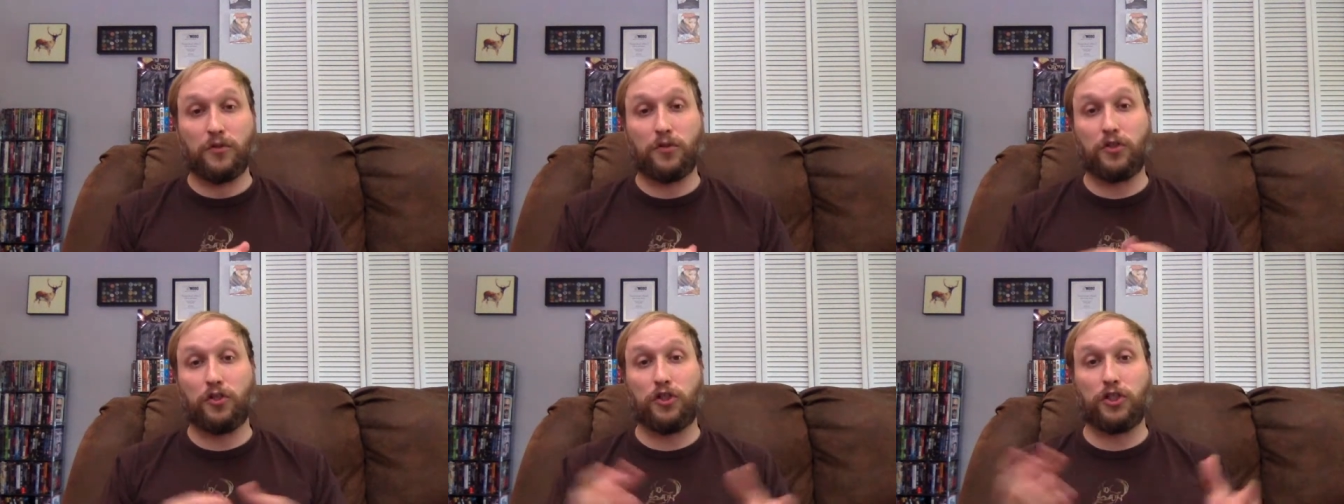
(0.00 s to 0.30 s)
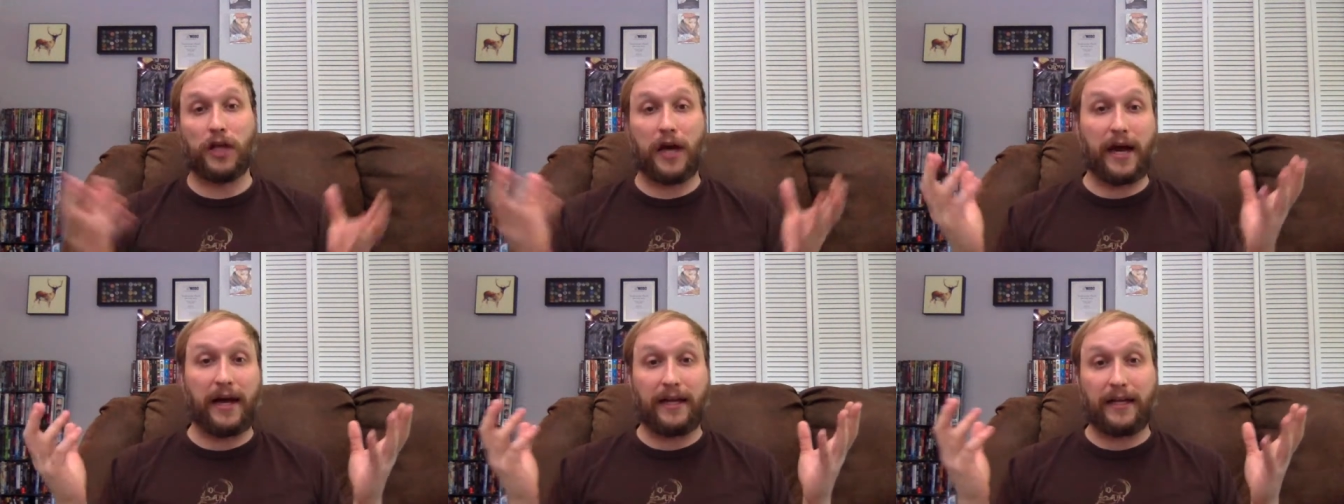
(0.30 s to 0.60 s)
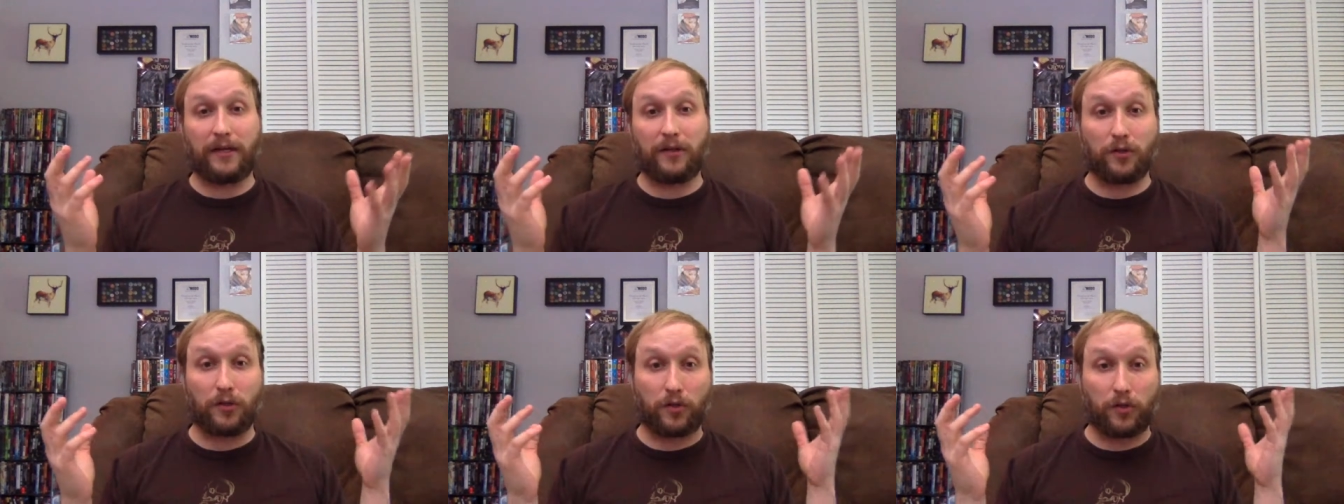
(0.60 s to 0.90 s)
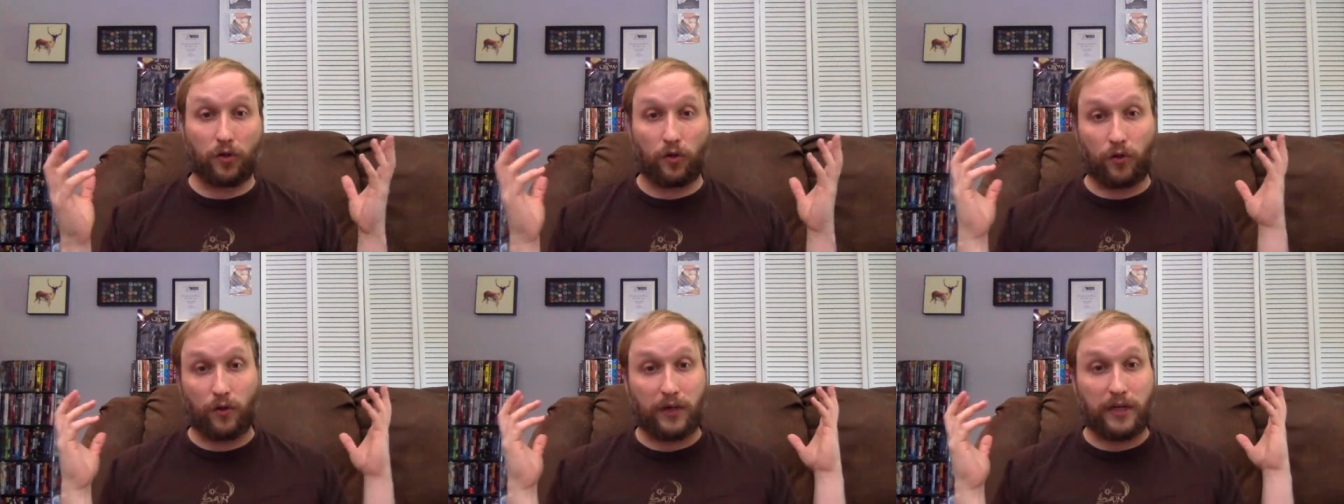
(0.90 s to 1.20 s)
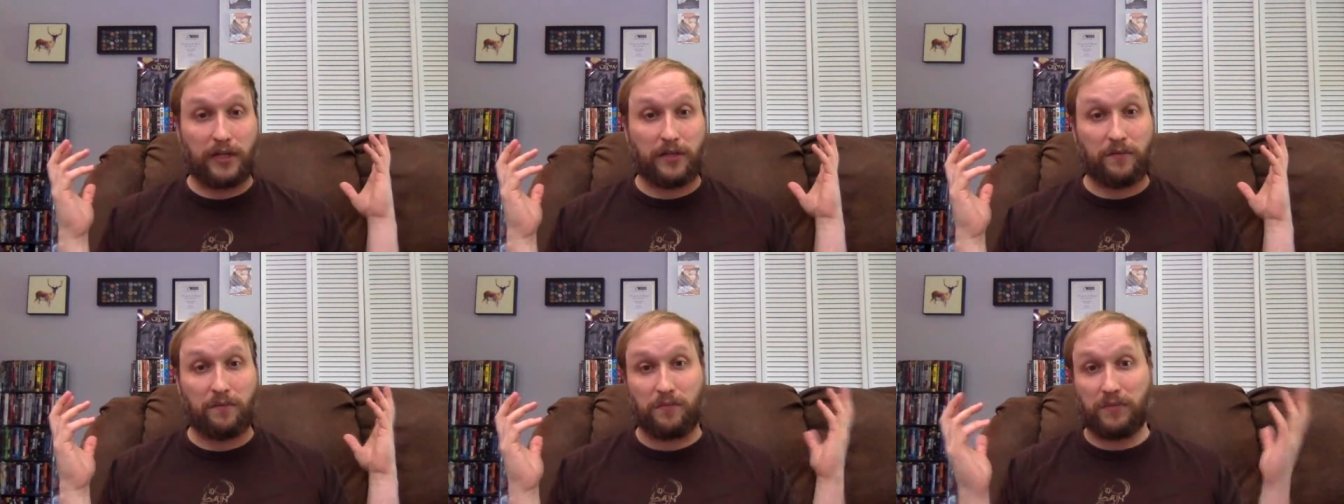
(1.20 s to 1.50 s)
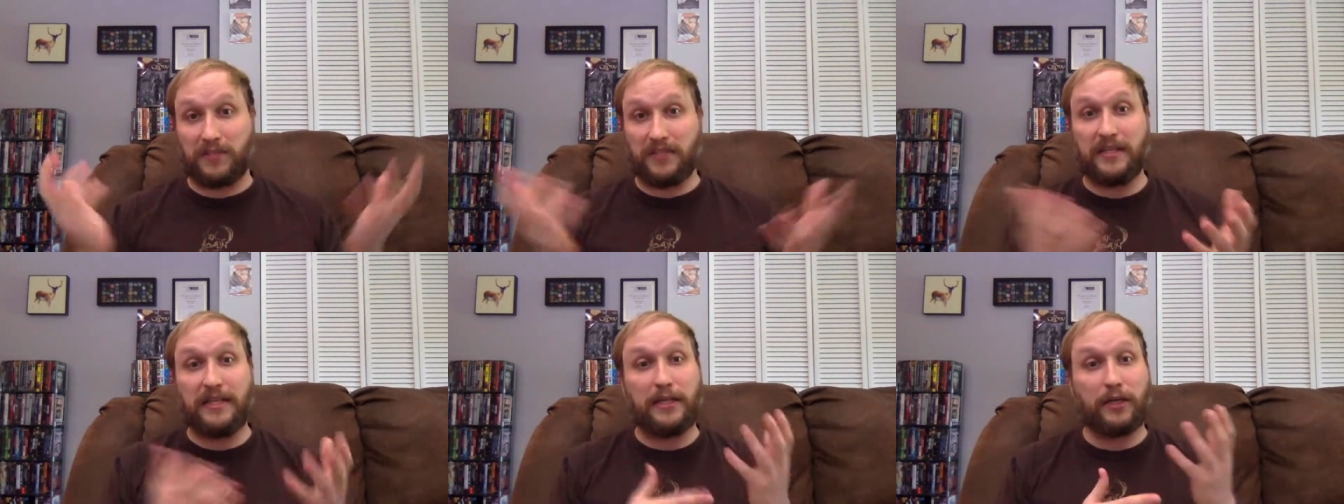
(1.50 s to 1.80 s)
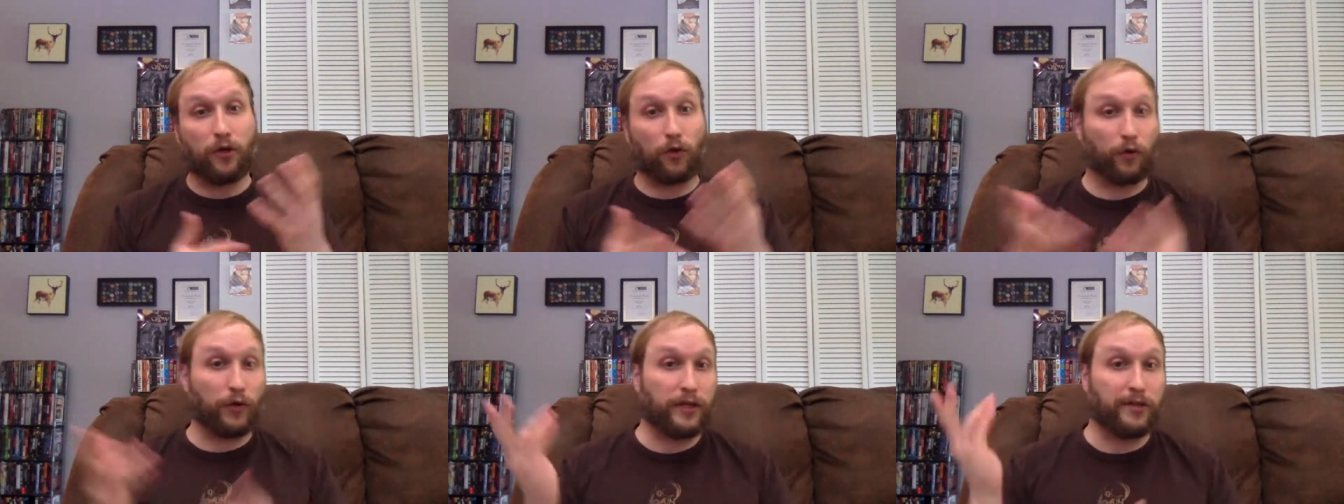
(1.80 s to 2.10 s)
giant cre- sea
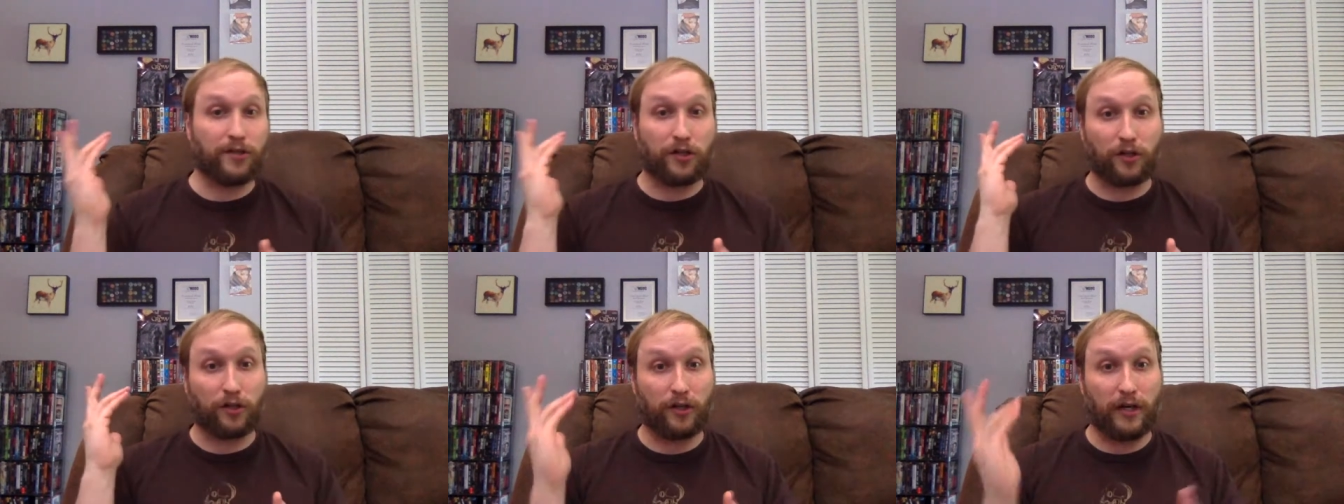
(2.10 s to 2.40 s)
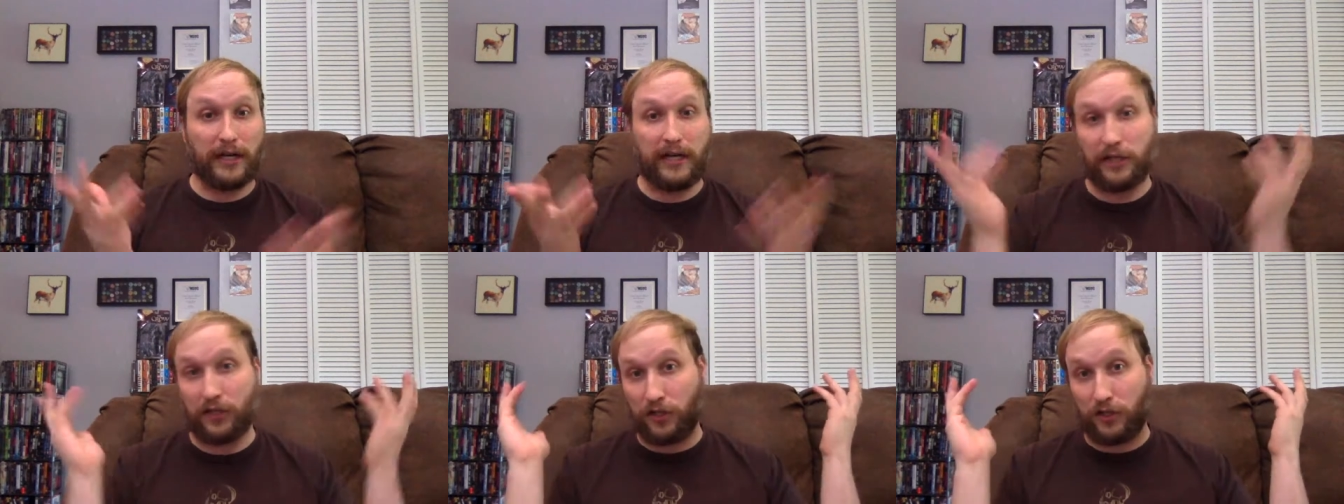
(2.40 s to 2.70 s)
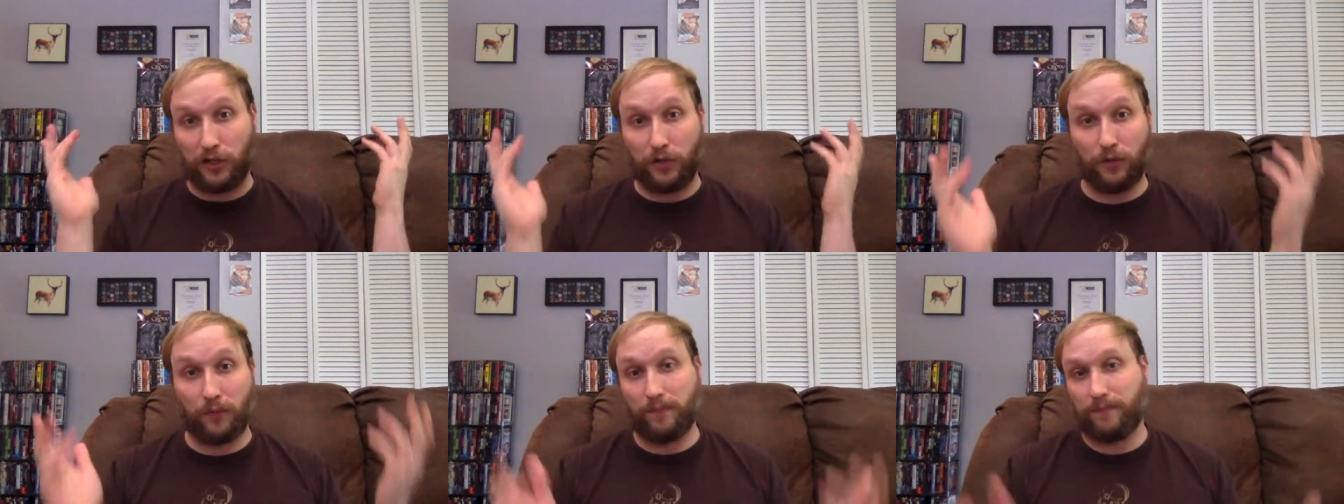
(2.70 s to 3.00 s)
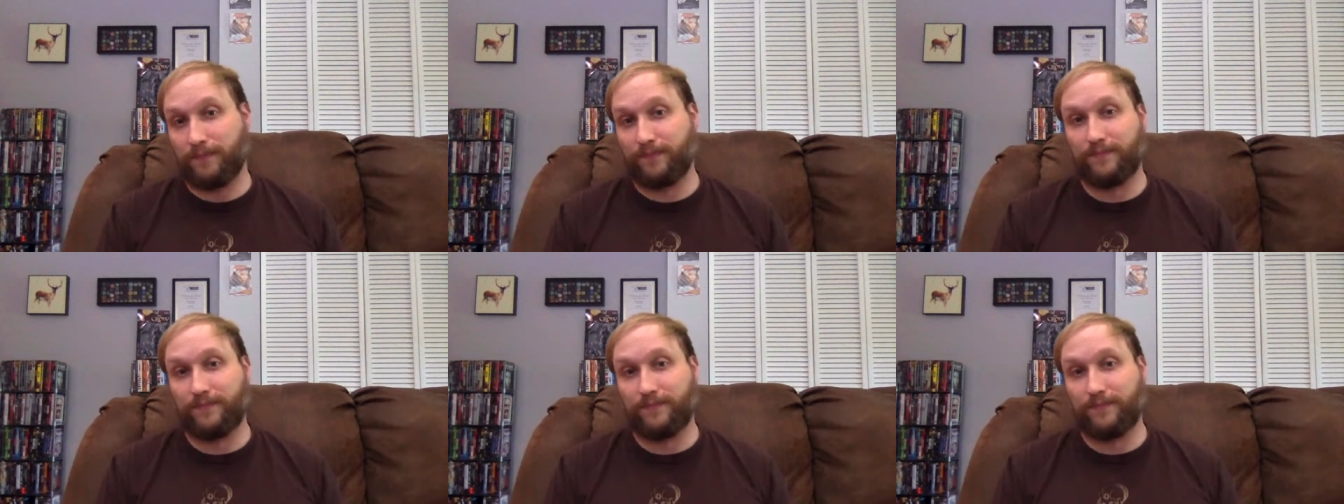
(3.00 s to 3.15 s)
creature issue.